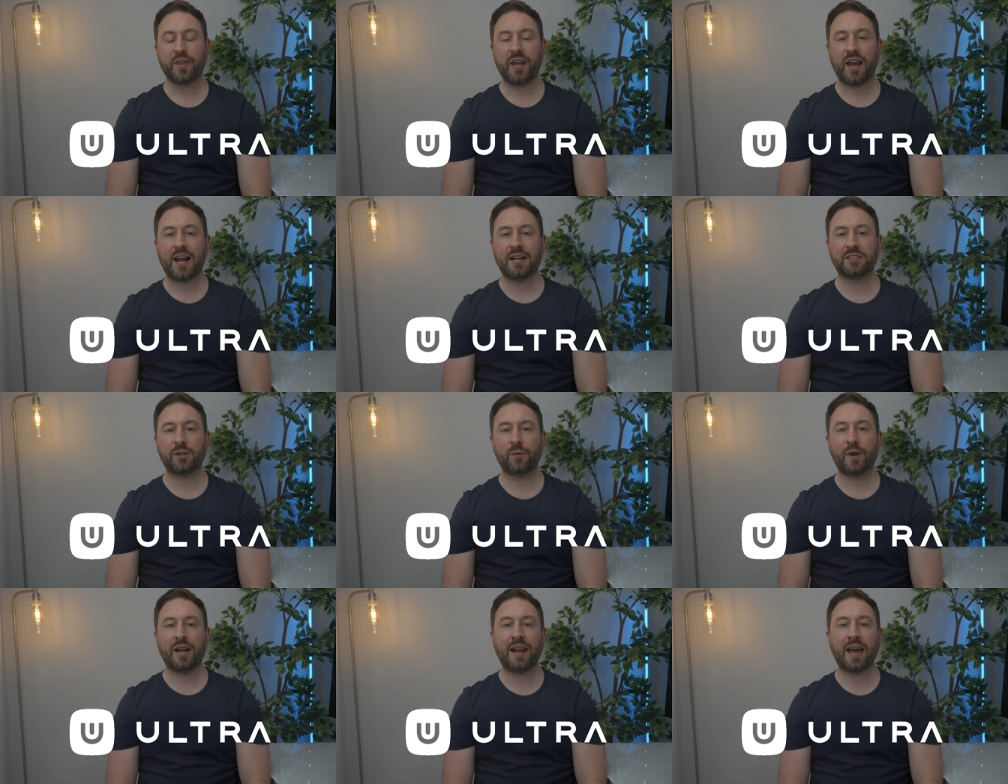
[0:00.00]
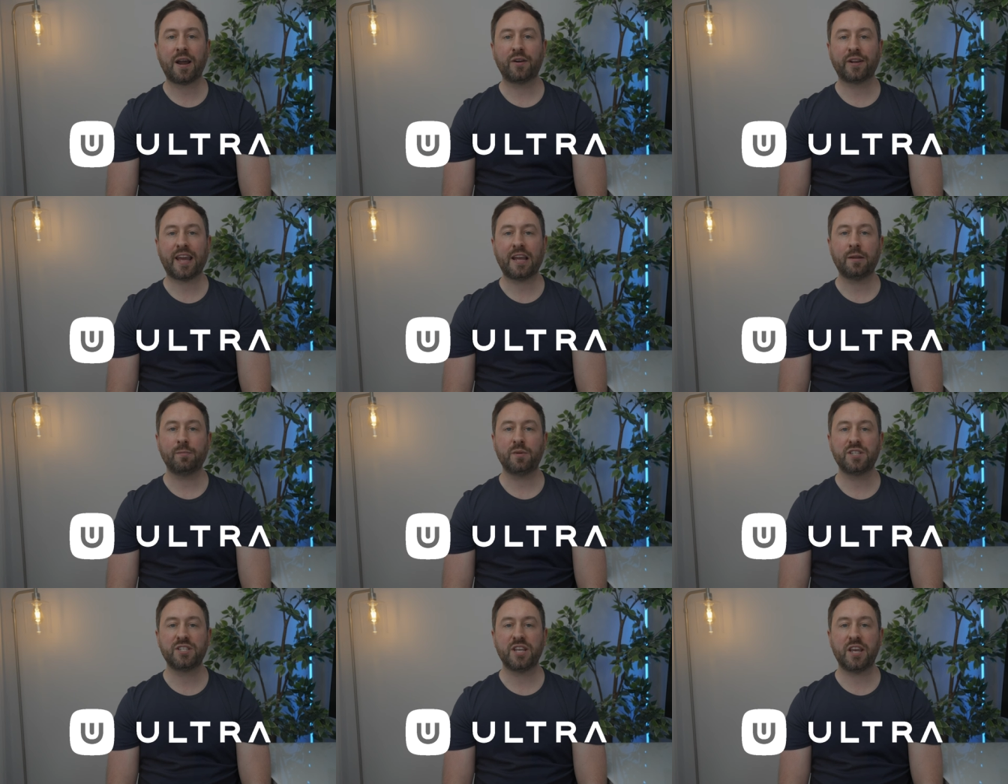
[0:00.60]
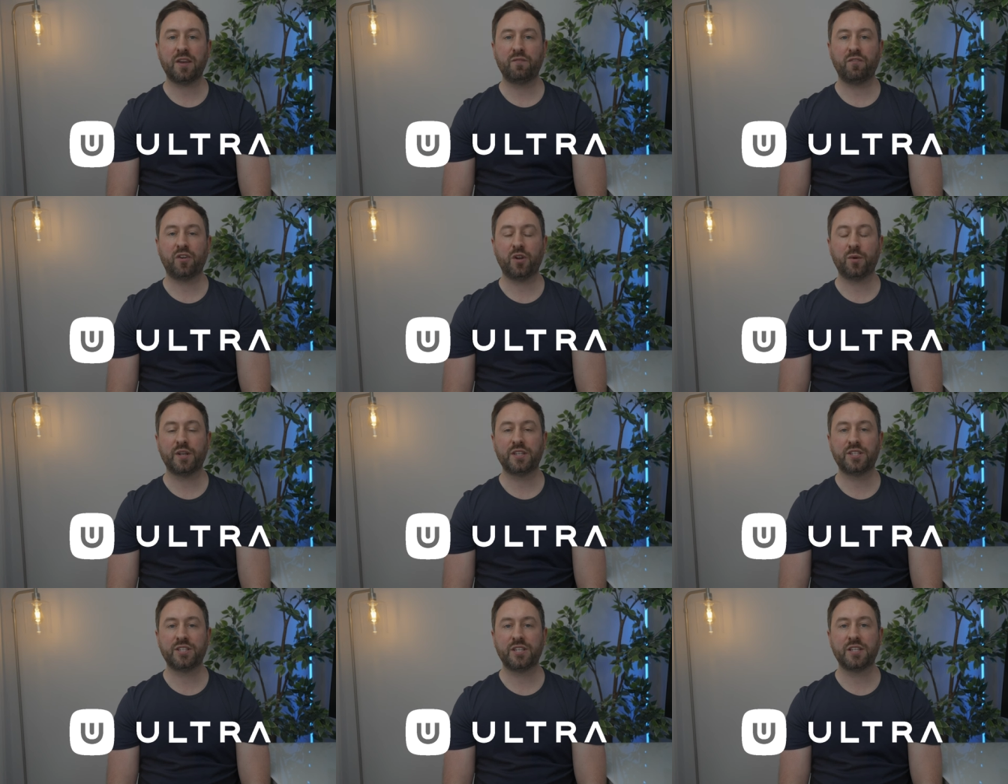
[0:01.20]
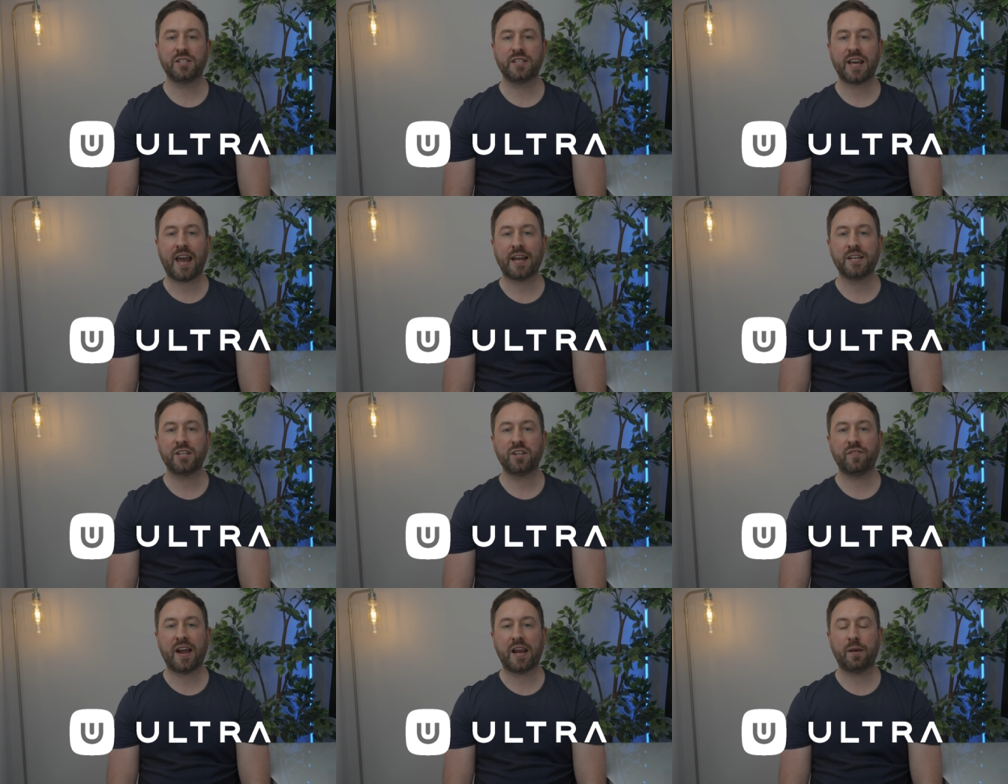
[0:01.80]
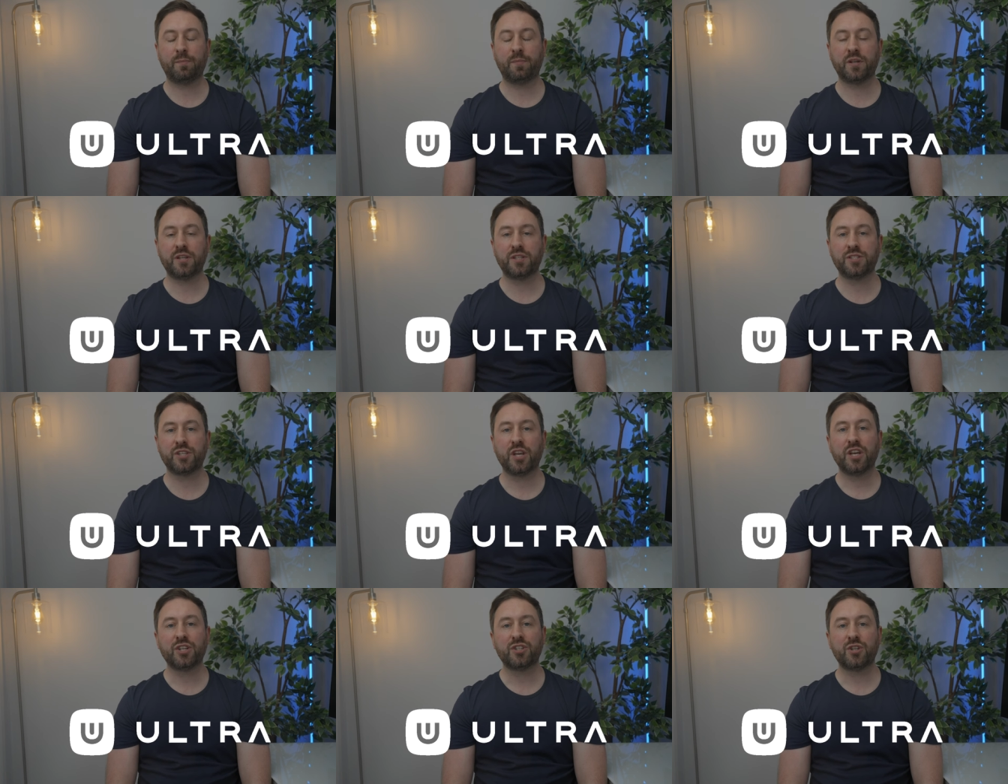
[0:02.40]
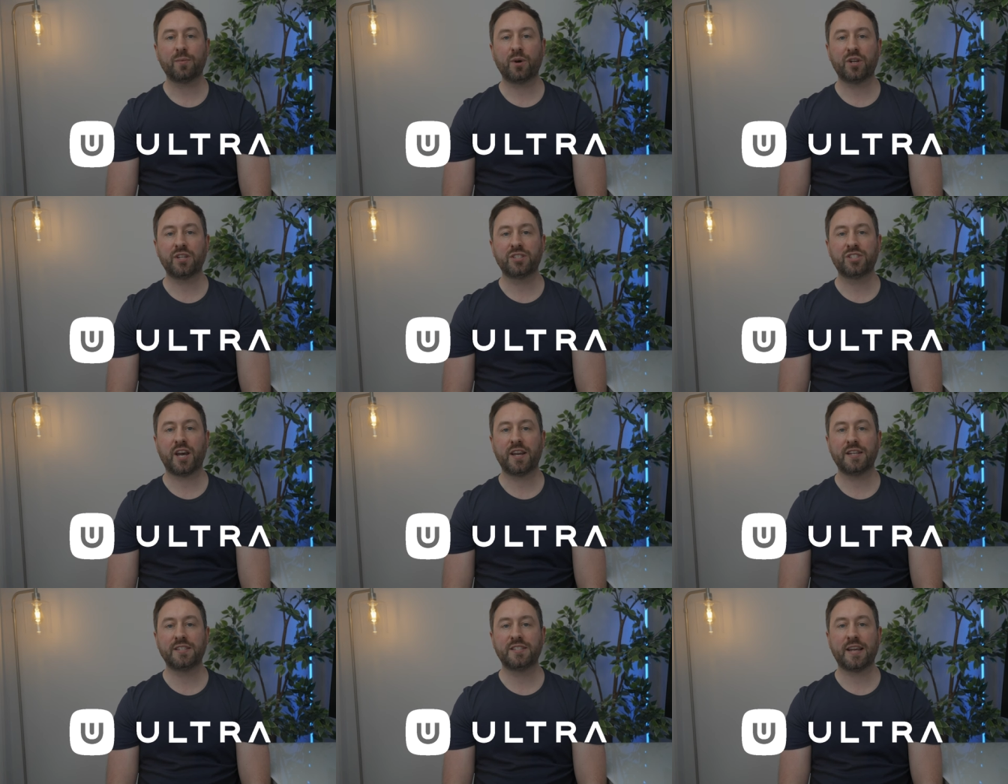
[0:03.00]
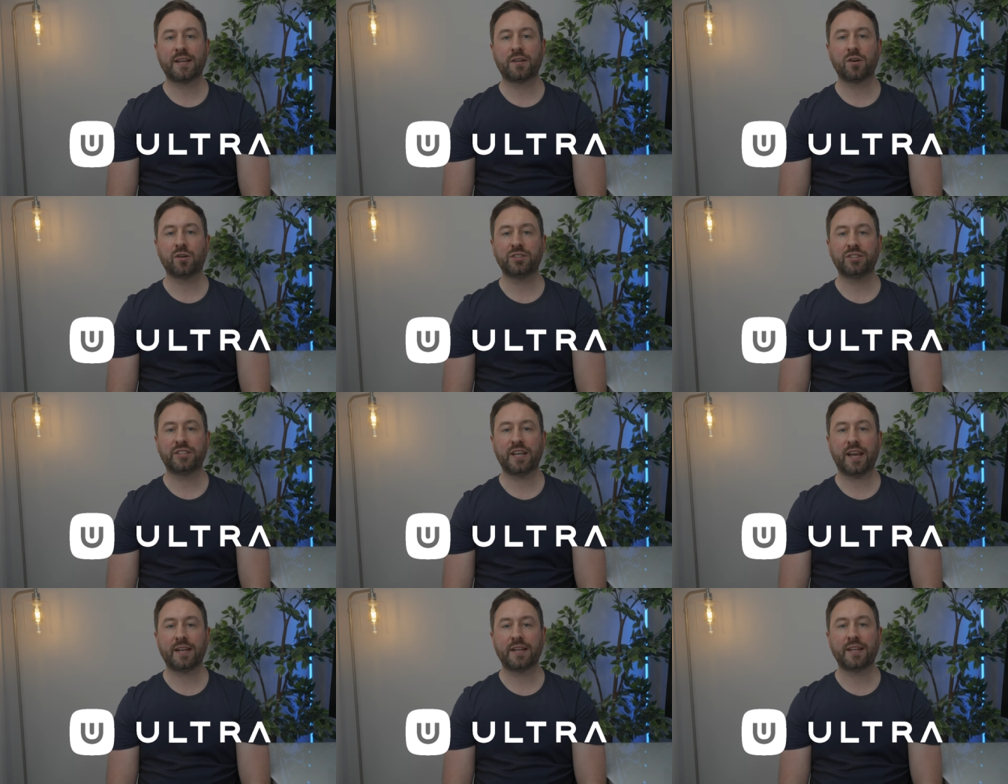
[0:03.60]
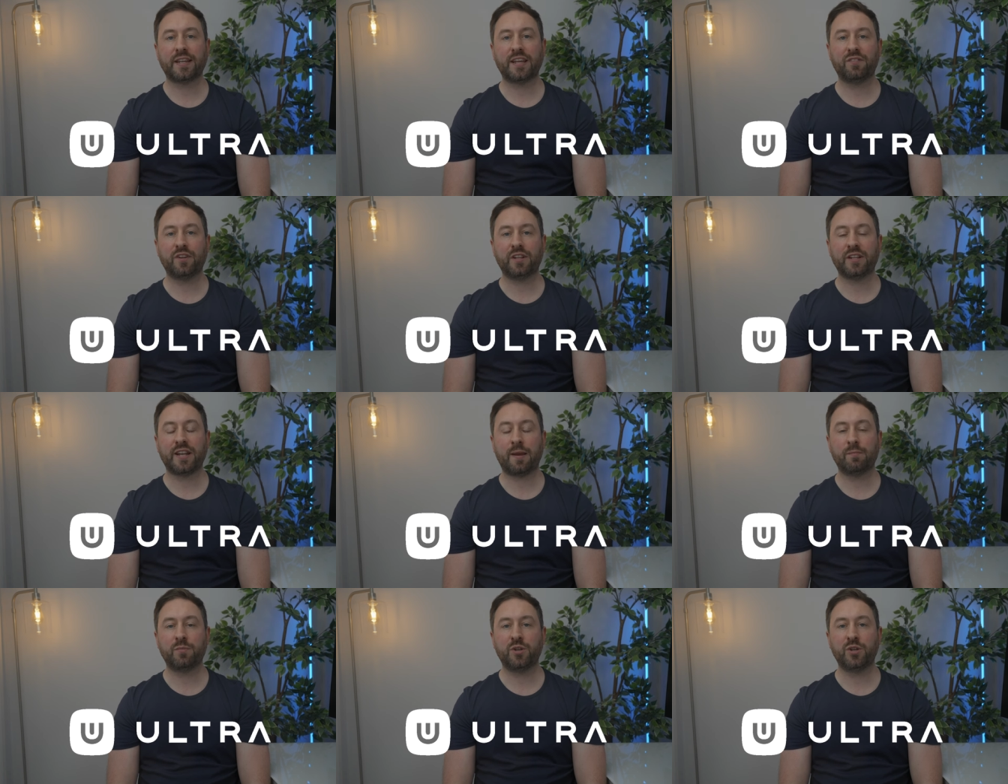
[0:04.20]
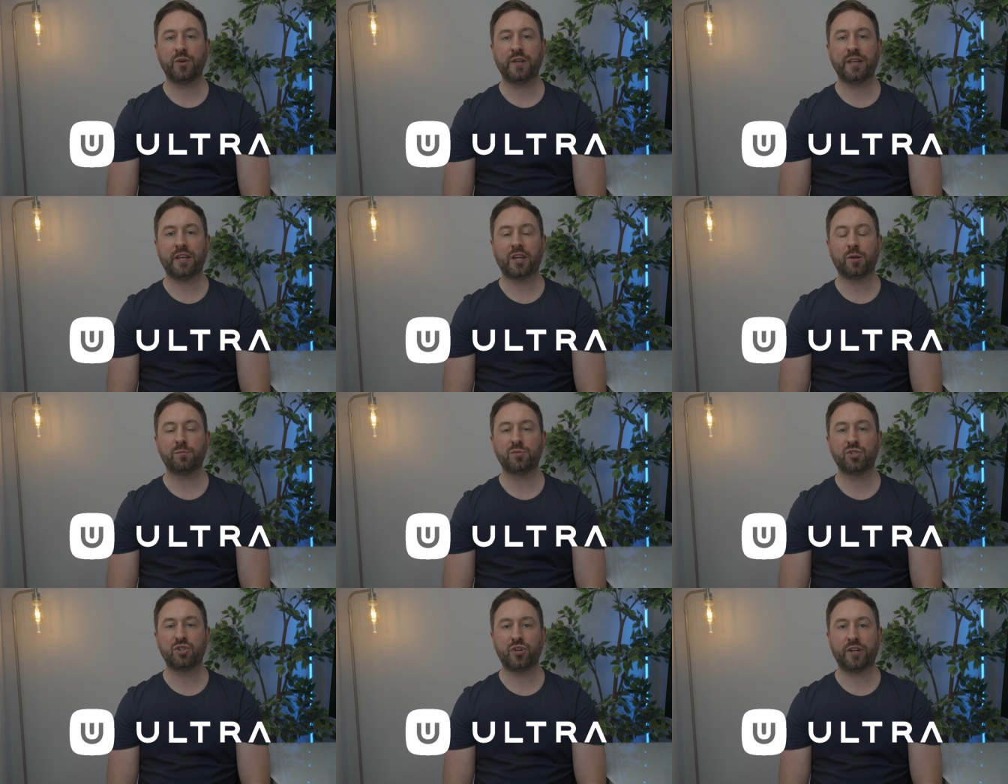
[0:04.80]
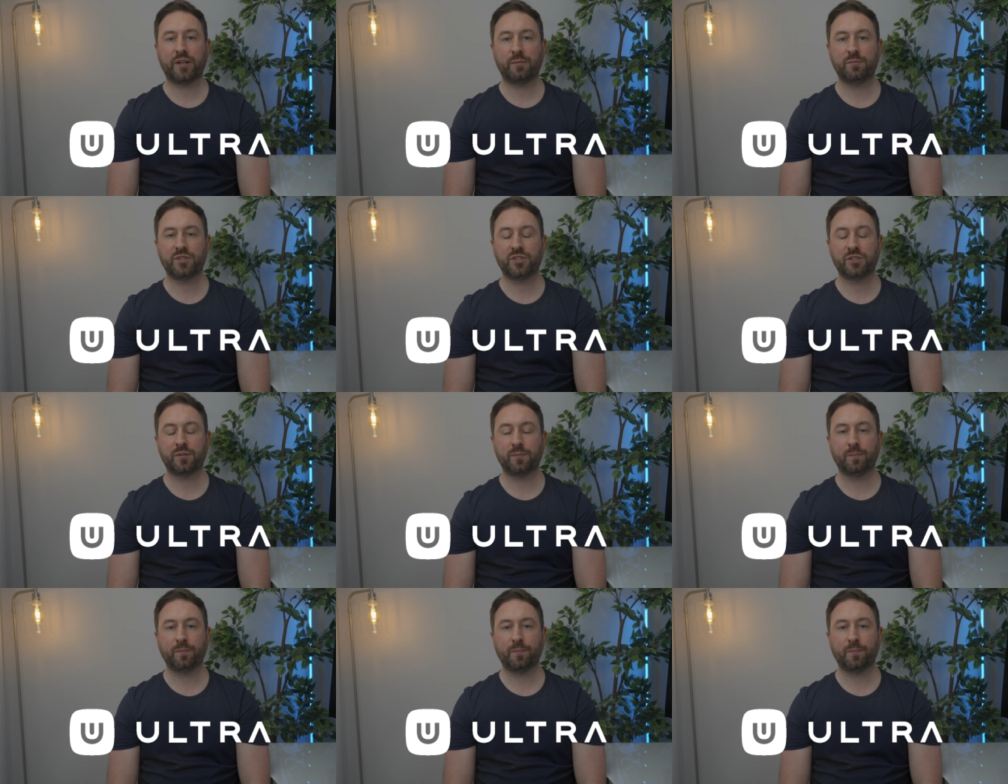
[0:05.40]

as it will allow gamers, influencers, and developers to monetize their content, giving them new income streams.